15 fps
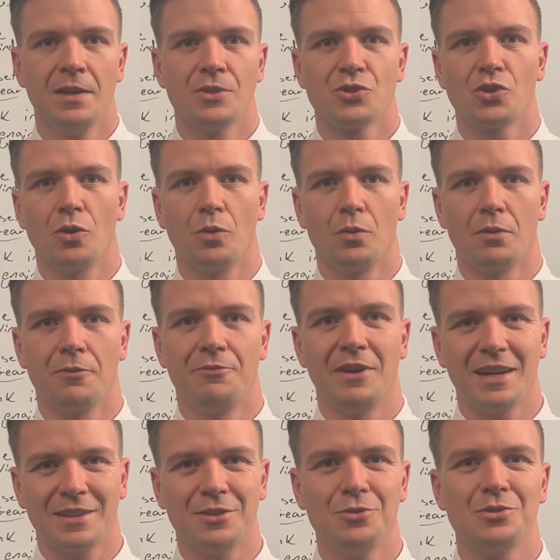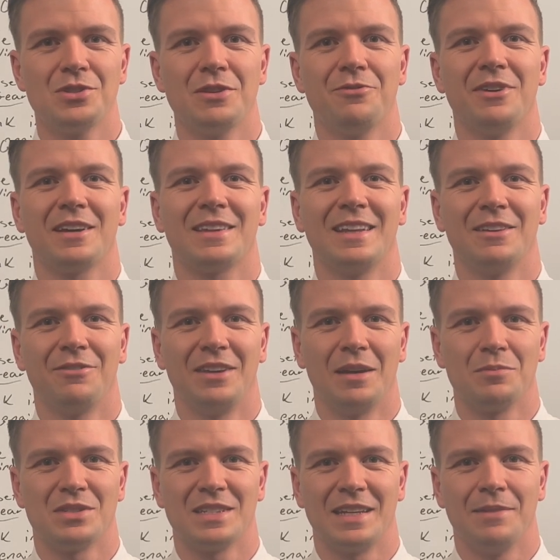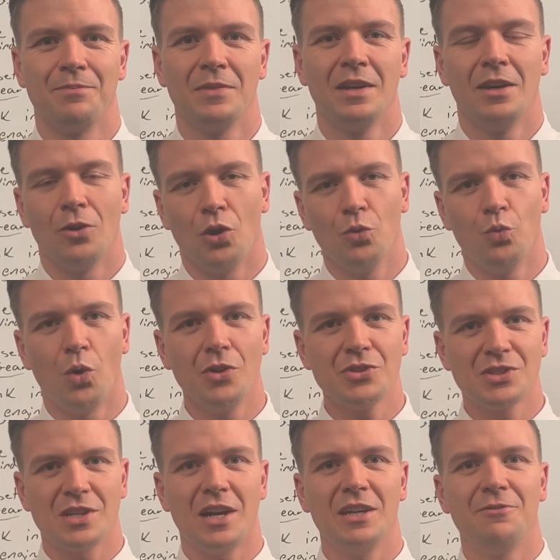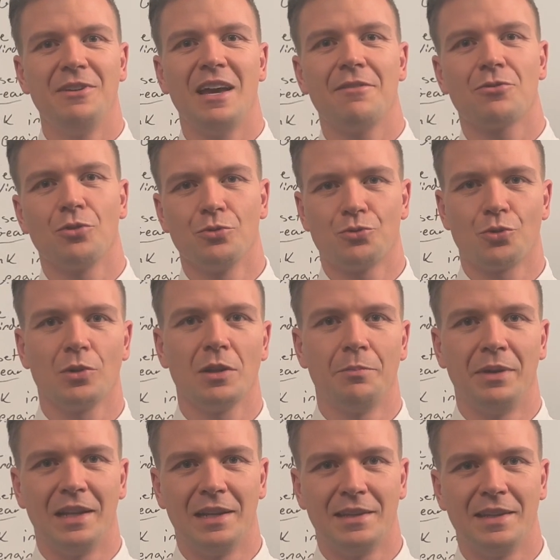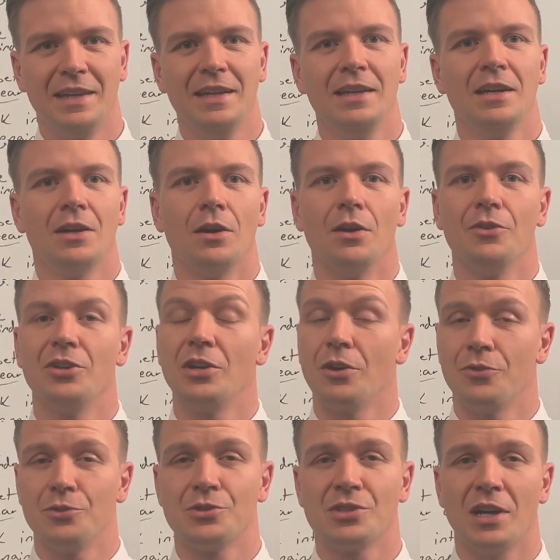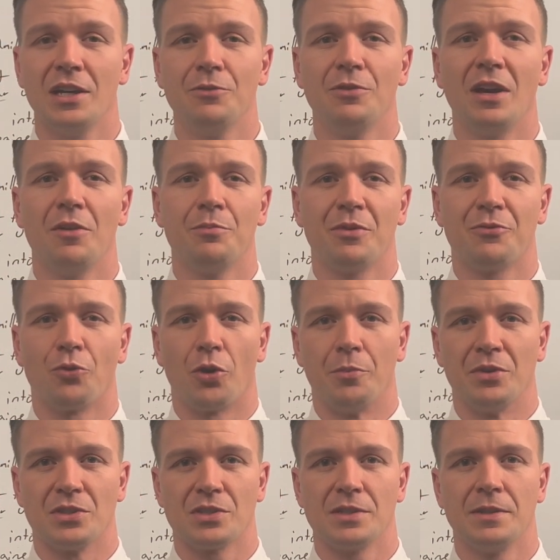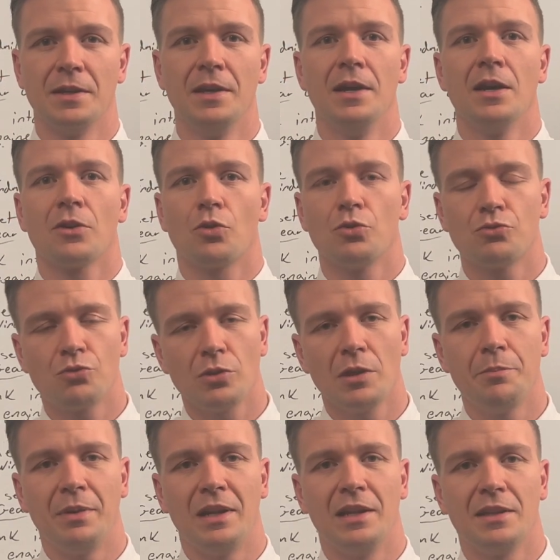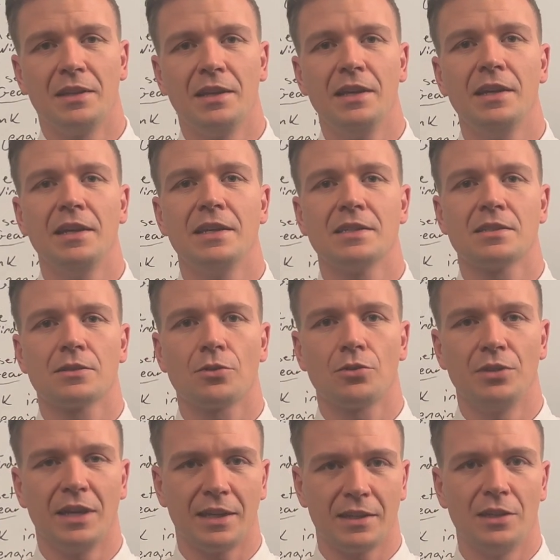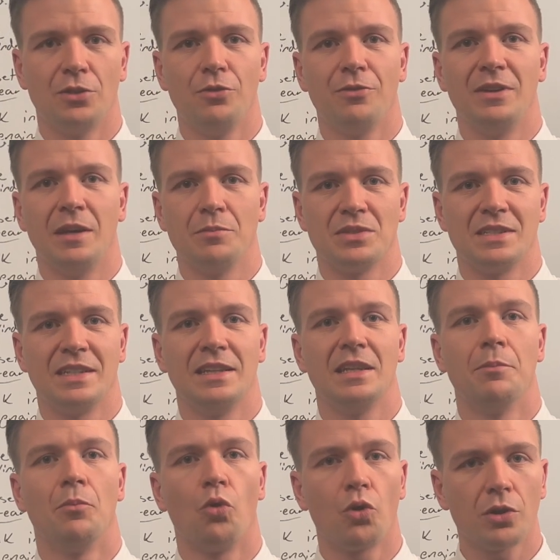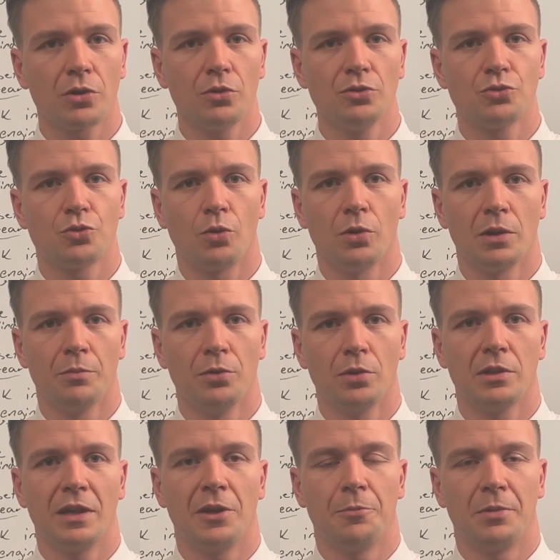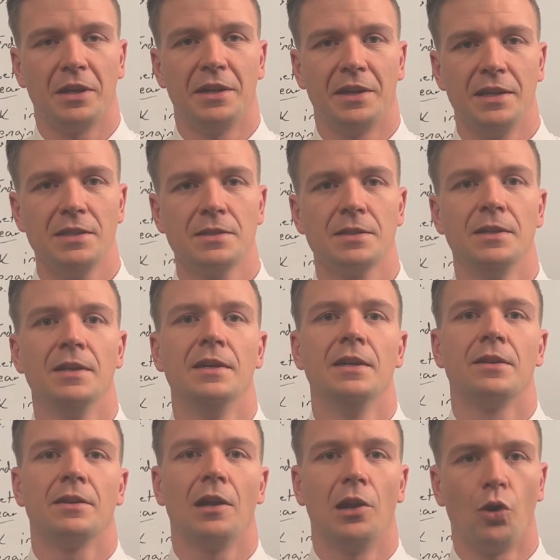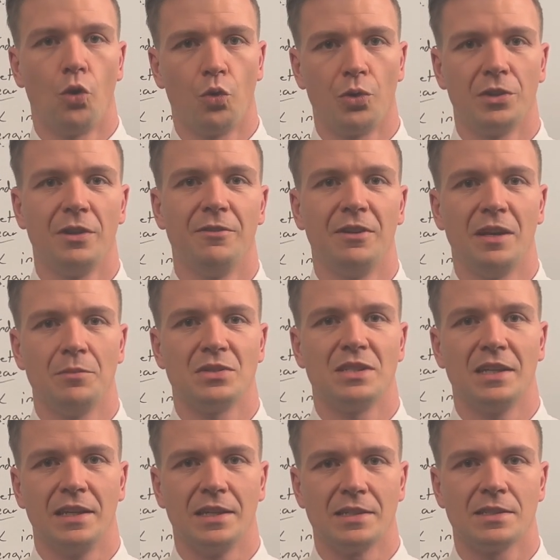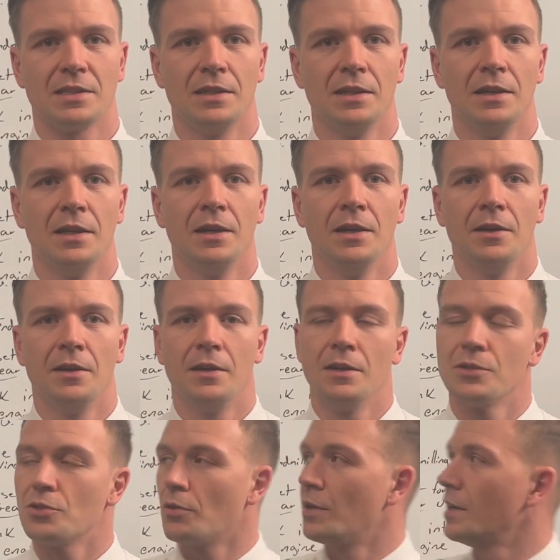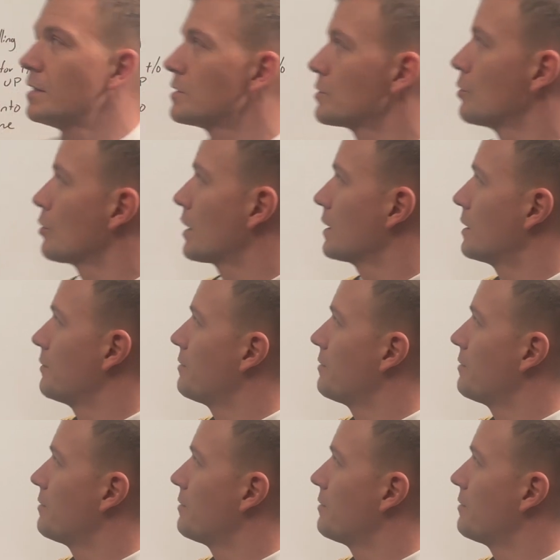So, factors affecting VMC. On one side, we have controllability. On the other side, we have performance. Controllability is connected to VMC. The more controllable the airplane is, the lower the VMC is. So let's look at the